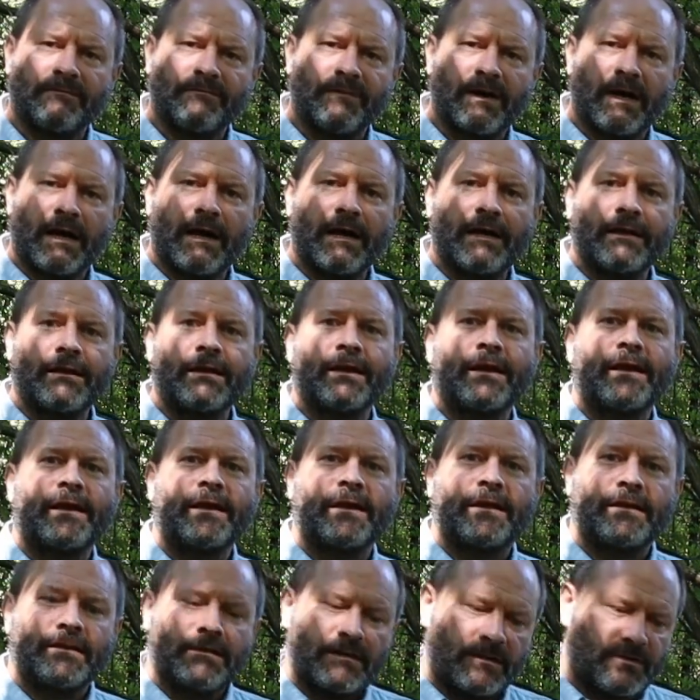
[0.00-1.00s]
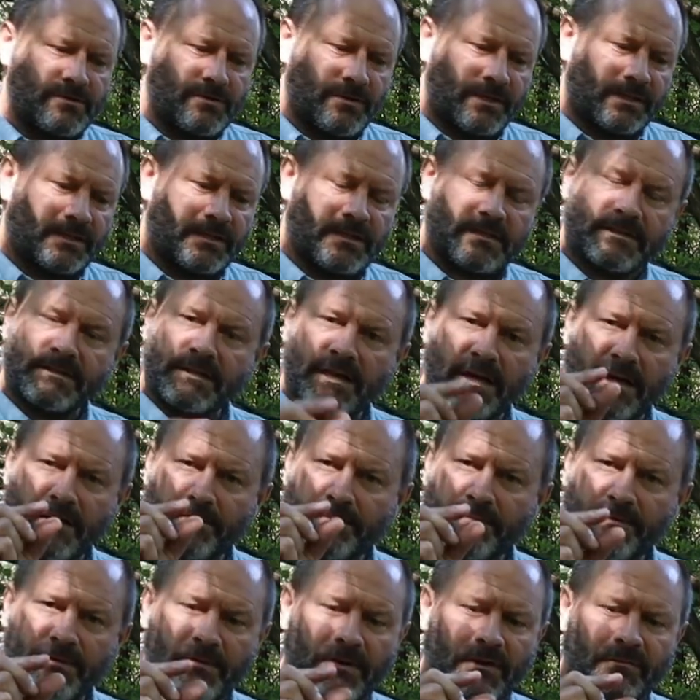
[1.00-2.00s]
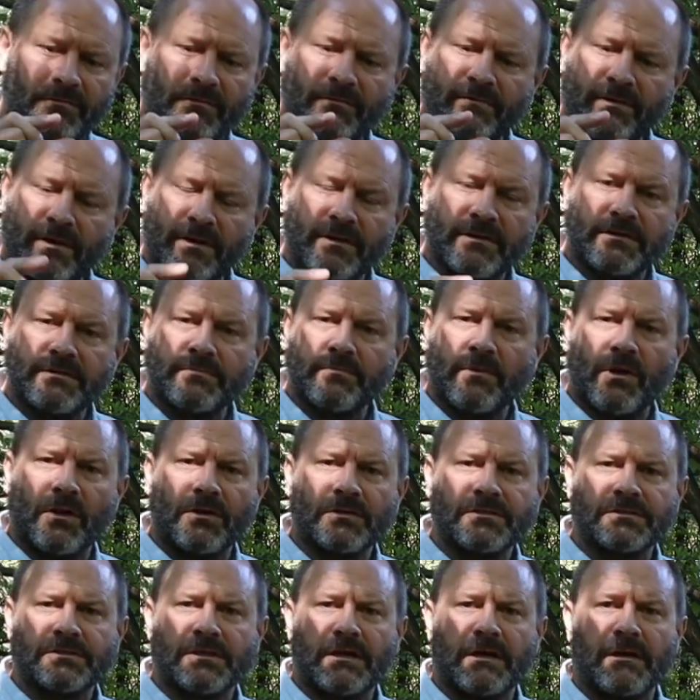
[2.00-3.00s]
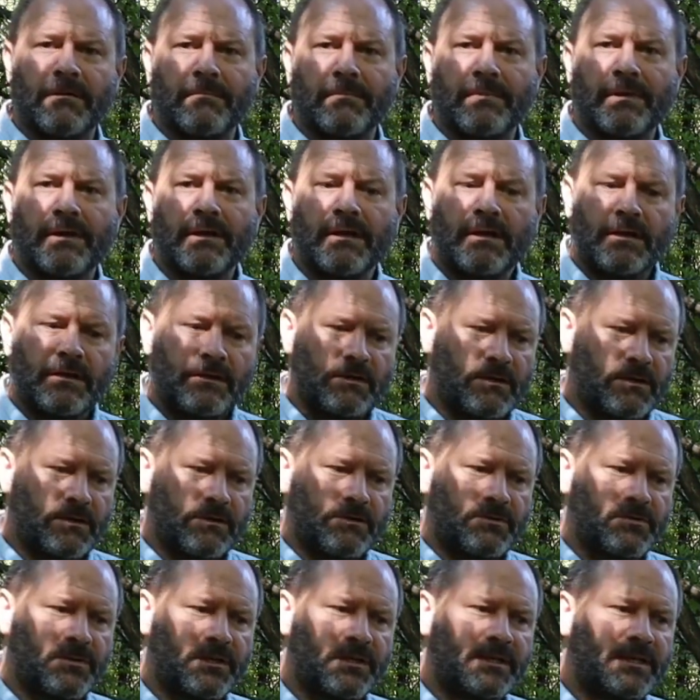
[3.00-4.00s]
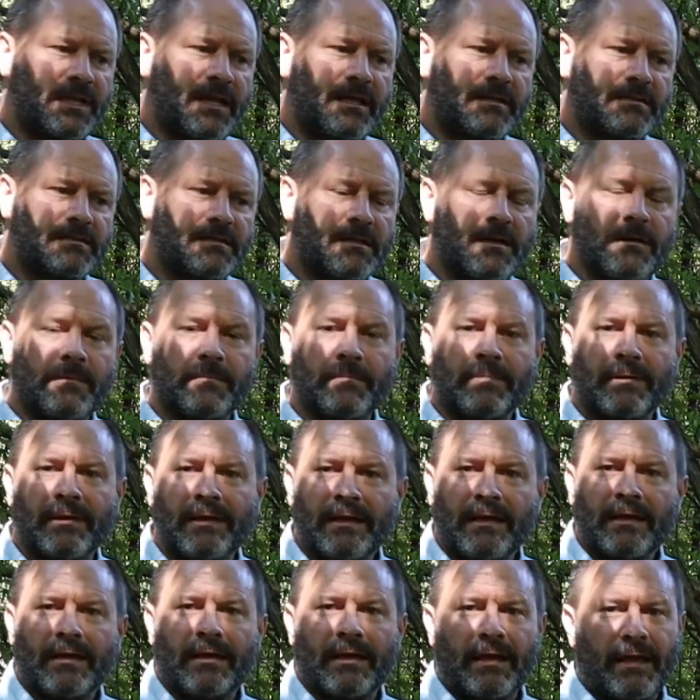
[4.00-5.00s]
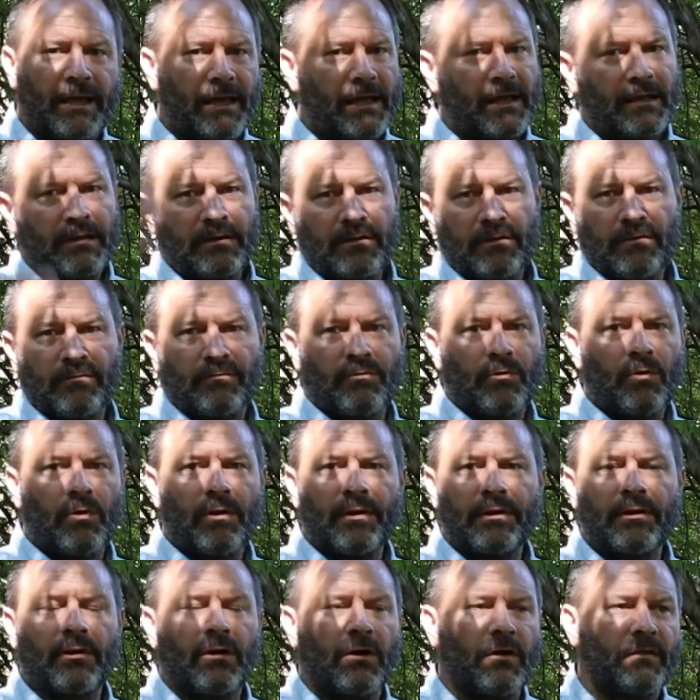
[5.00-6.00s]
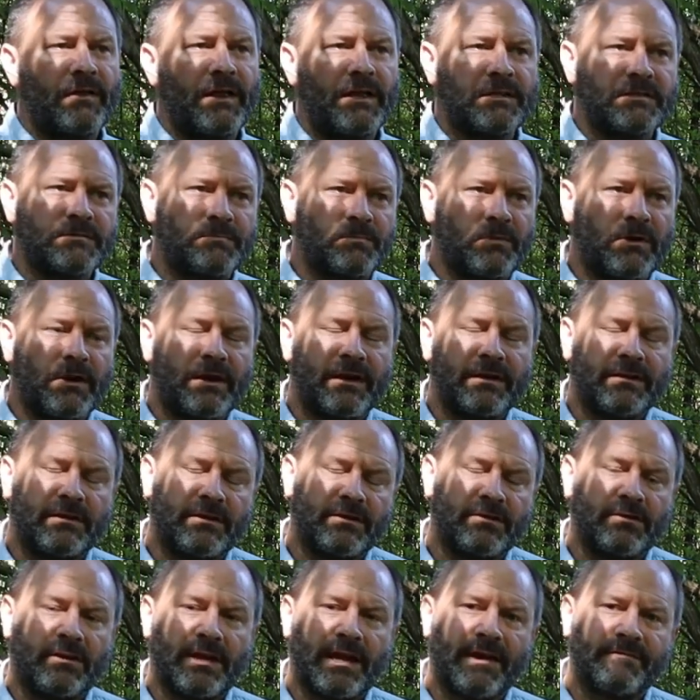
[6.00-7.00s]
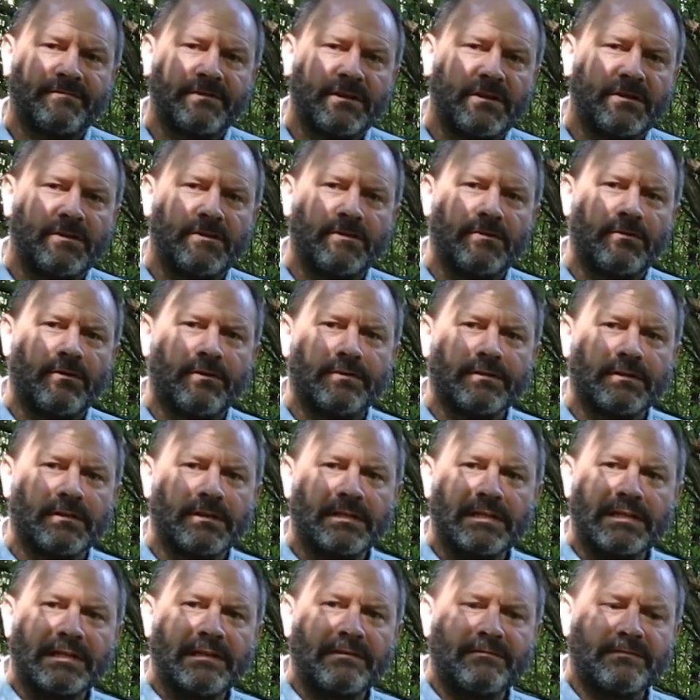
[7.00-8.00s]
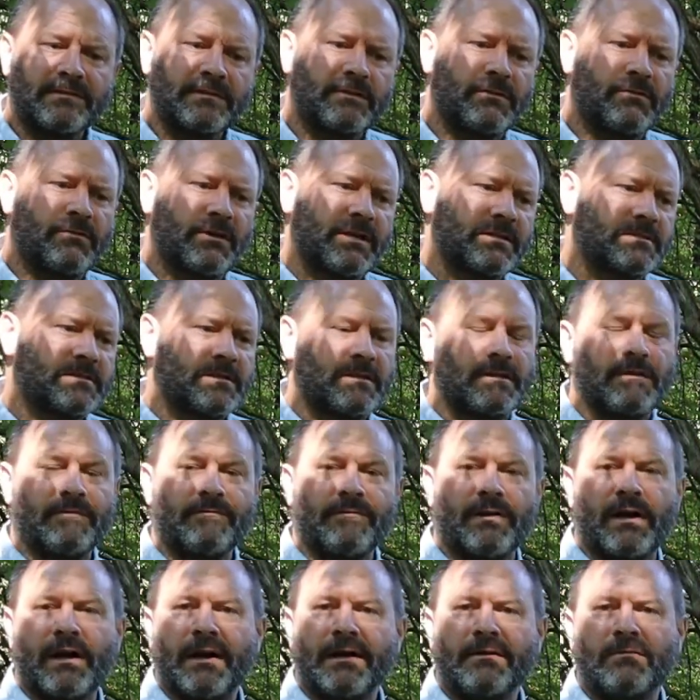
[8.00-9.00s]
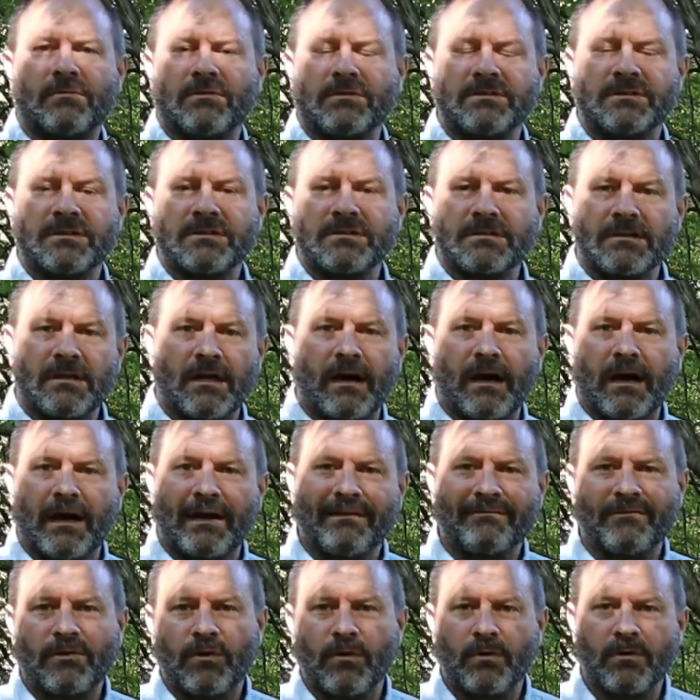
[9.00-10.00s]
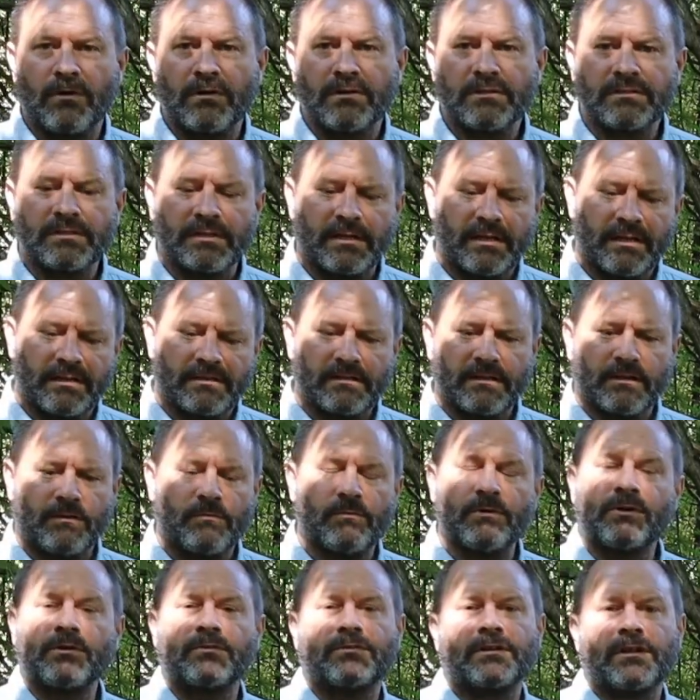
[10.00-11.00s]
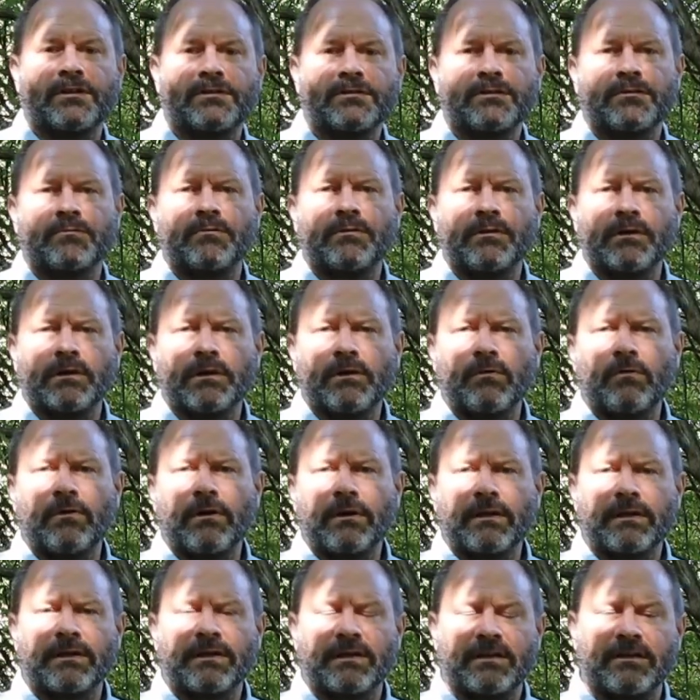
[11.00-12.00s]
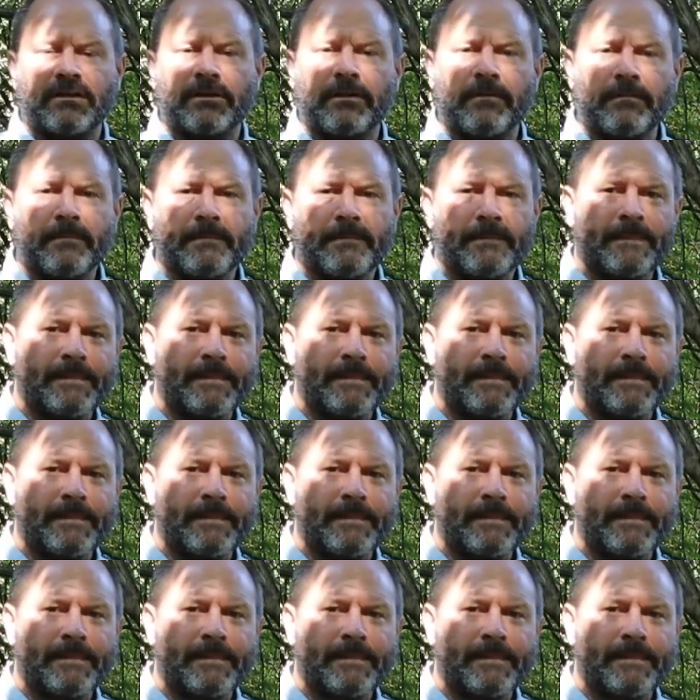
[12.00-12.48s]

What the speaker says: the vine. To treat the stump, you have a very small stump, you can treat that stump, and you avoid all that spray that you'd have to do on the leaves. The rest of the vine will just die, of course. It's the root that you really want to kill.